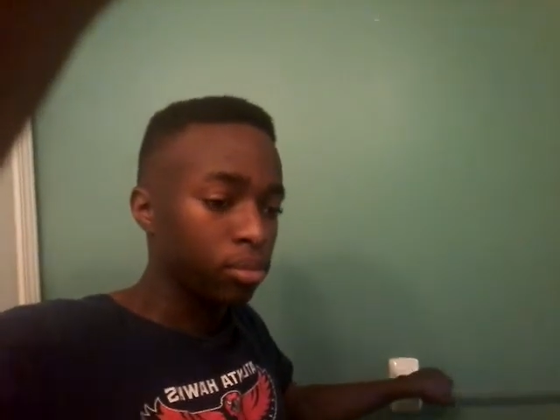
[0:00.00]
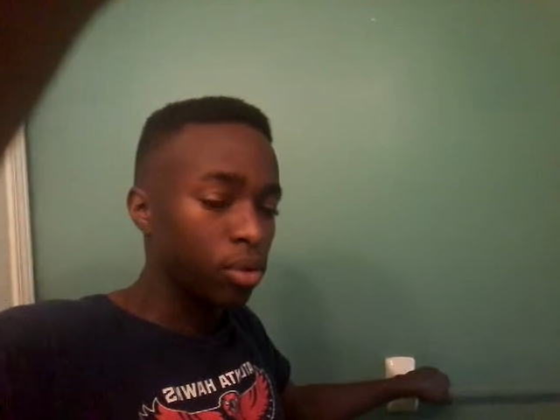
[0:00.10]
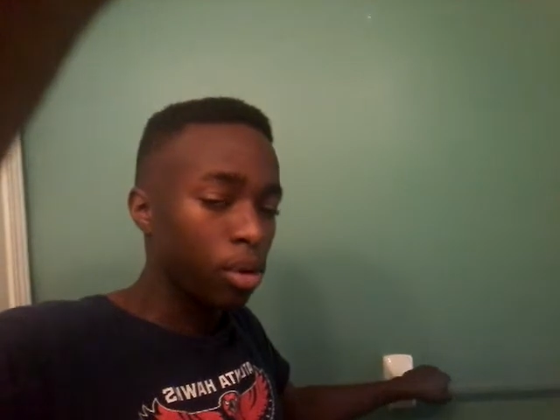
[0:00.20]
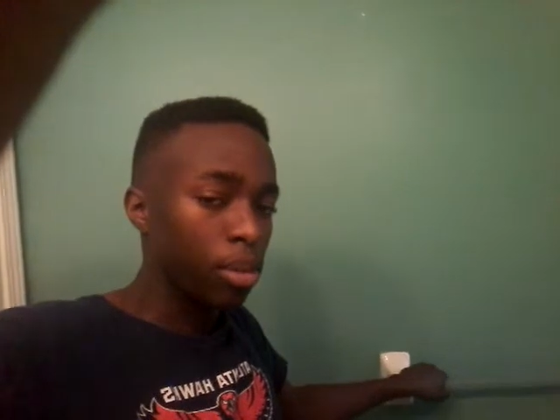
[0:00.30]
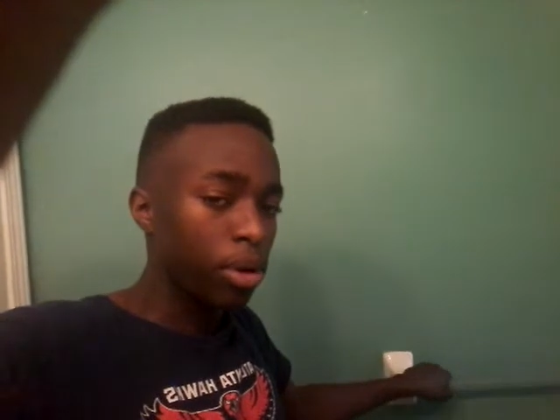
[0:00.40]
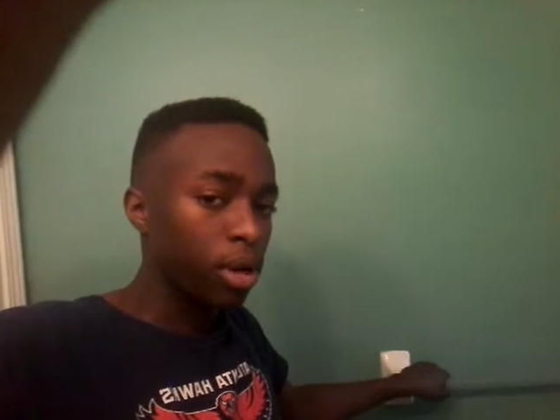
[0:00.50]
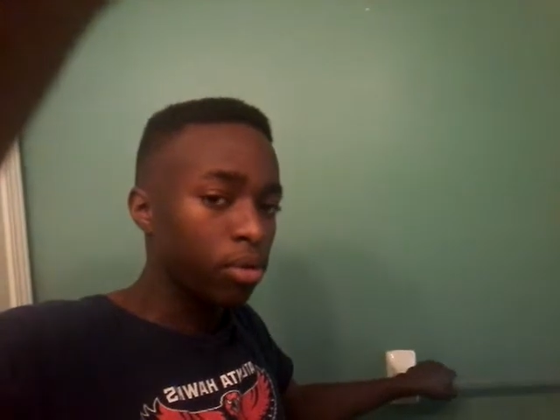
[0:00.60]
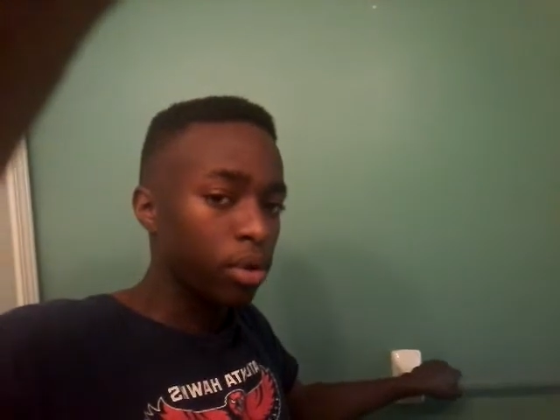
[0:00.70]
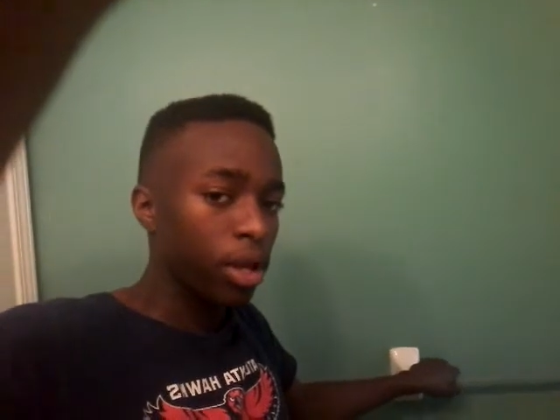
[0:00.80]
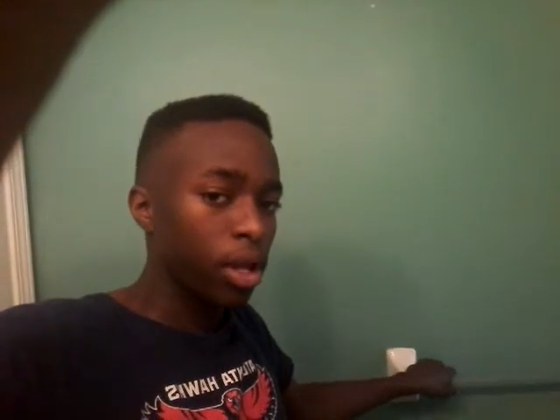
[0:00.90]
Goldberg didn't
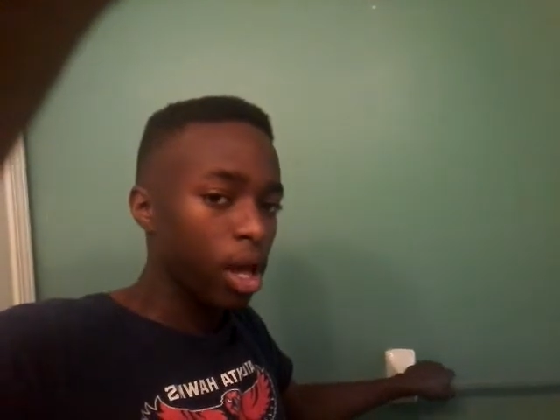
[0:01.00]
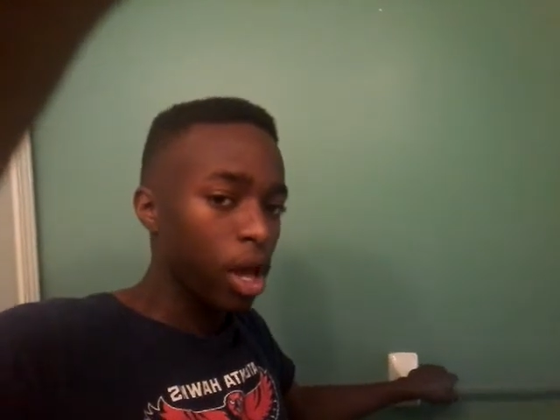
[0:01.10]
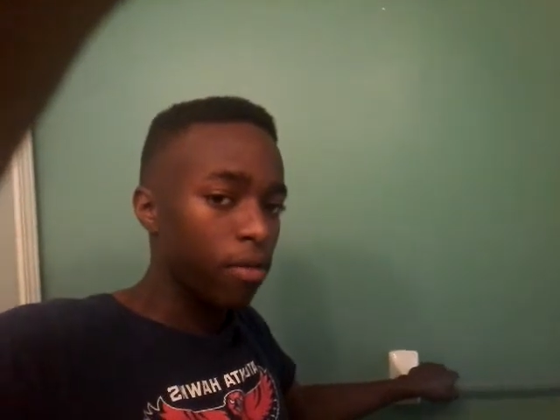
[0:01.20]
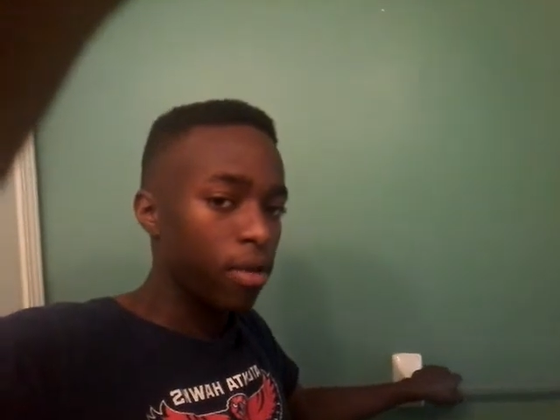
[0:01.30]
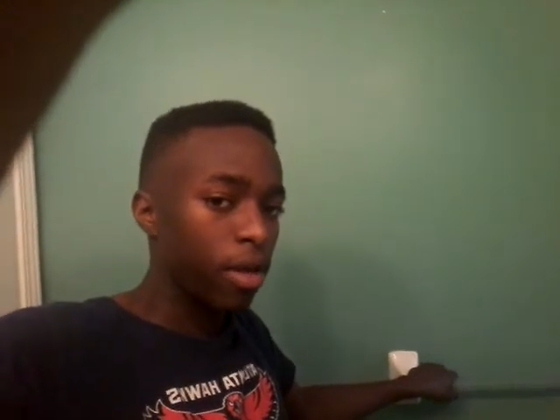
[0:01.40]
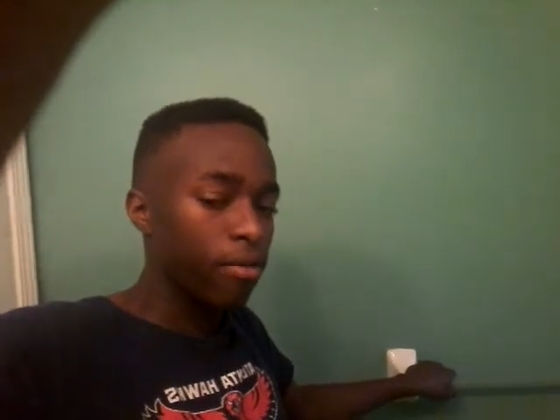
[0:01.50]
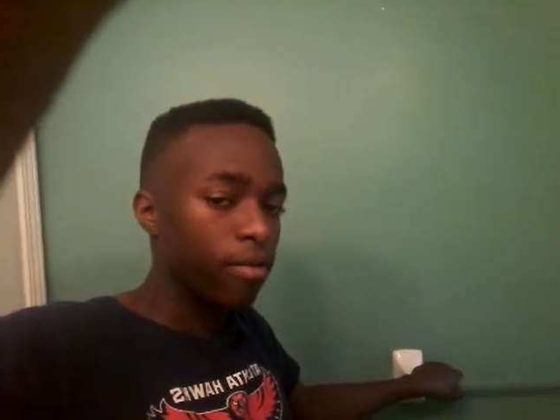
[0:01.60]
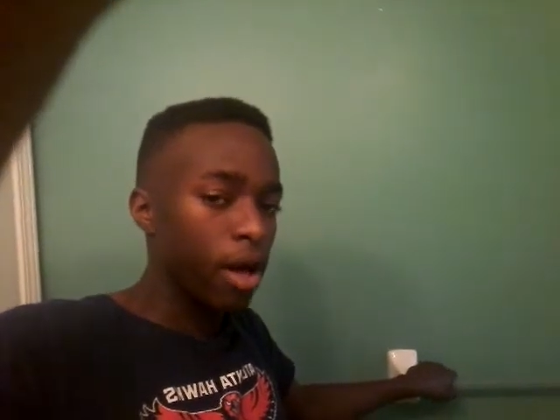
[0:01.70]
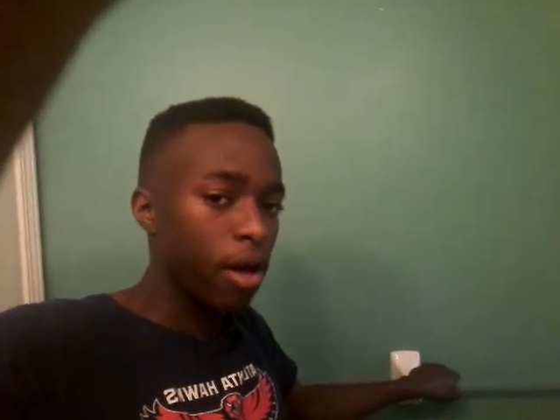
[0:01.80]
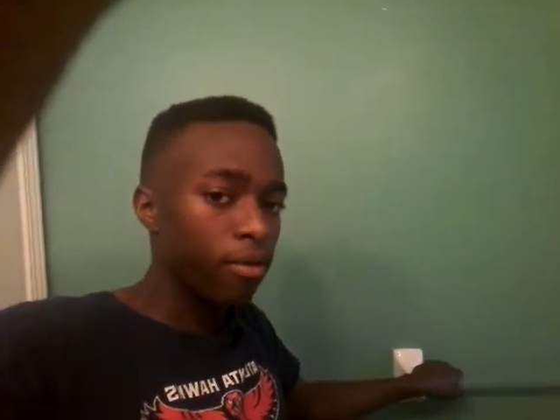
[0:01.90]
really kick out the
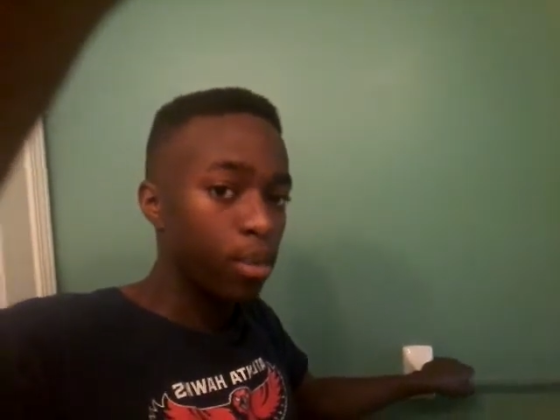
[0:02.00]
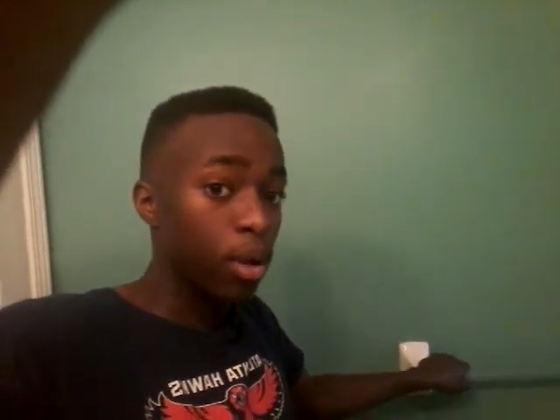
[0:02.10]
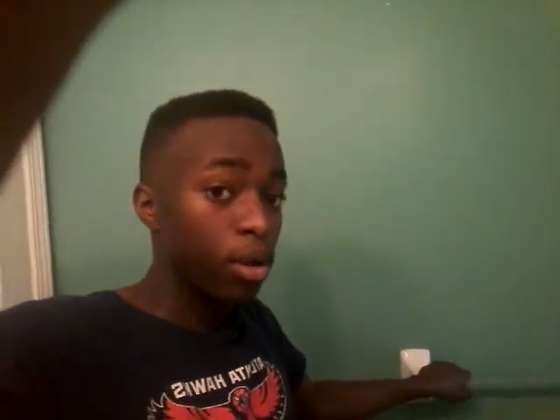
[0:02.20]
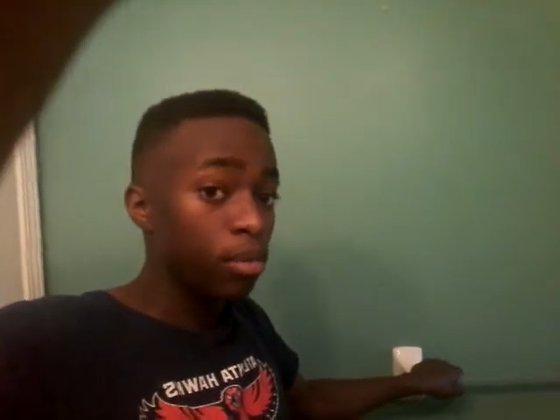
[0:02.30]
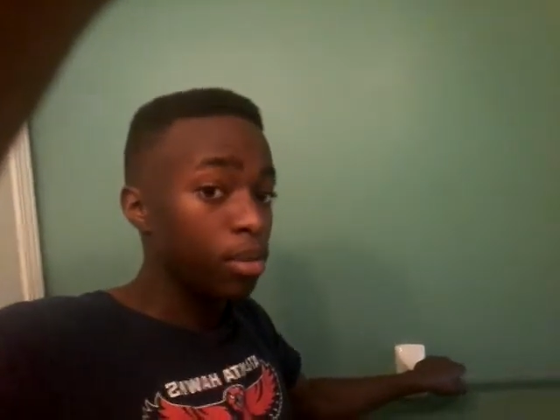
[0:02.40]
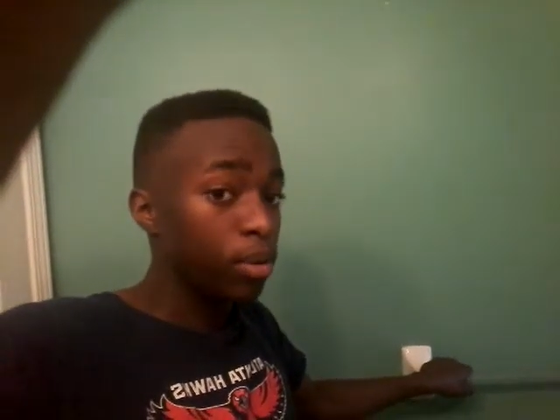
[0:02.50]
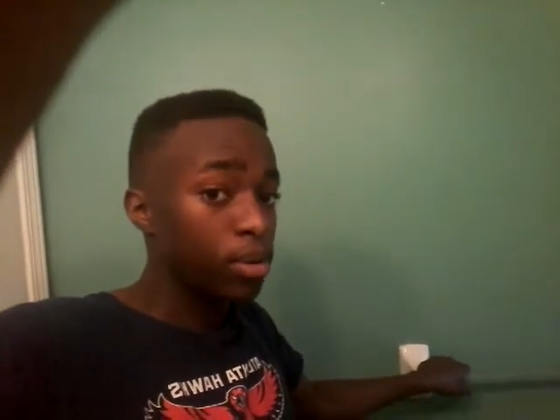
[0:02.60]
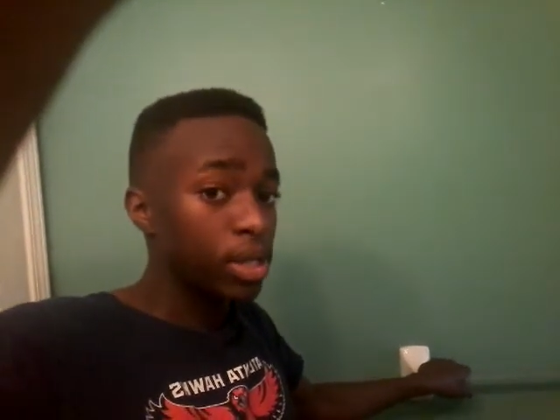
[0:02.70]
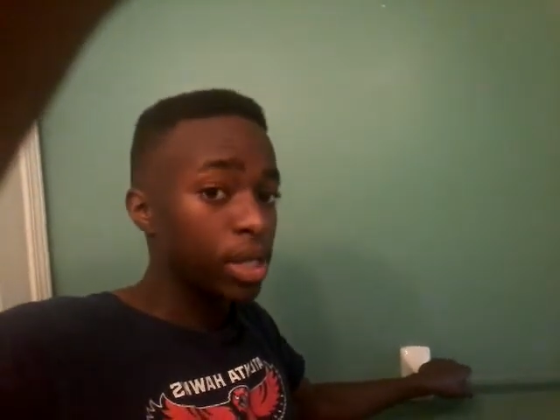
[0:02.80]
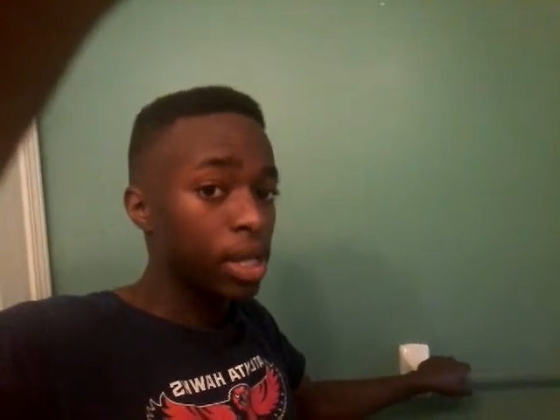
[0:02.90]
F5, but it was
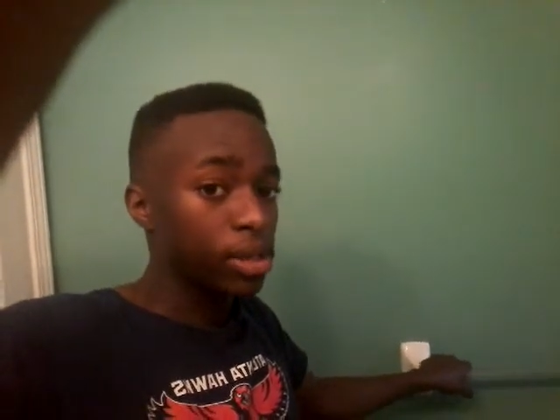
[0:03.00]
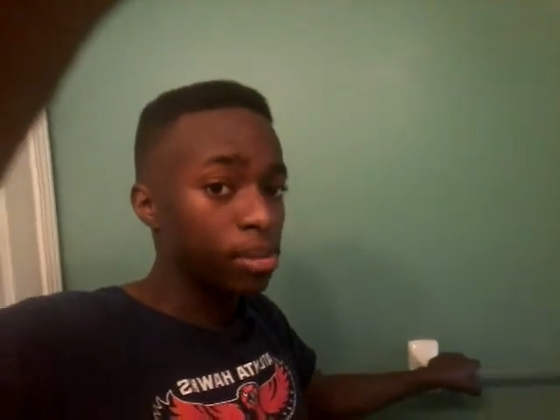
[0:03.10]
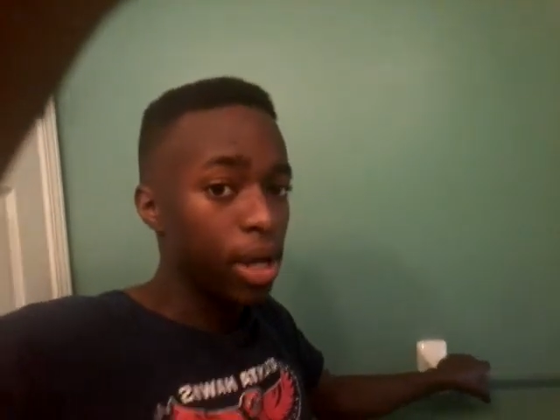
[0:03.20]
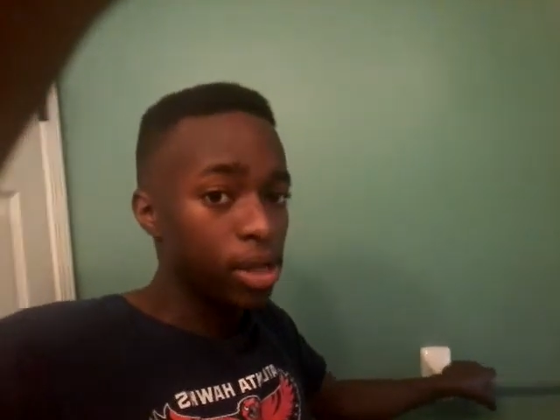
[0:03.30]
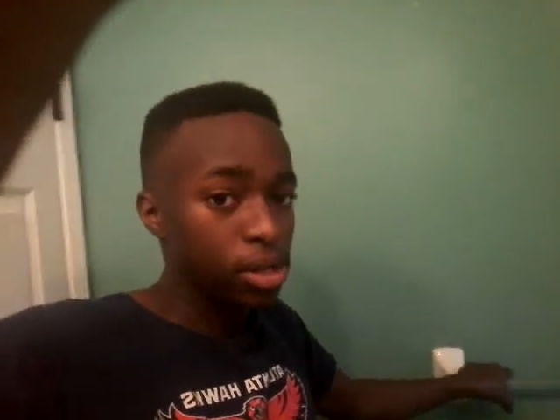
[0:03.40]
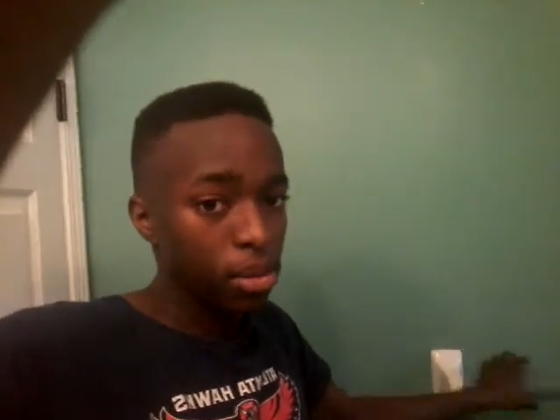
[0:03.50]
a nice match.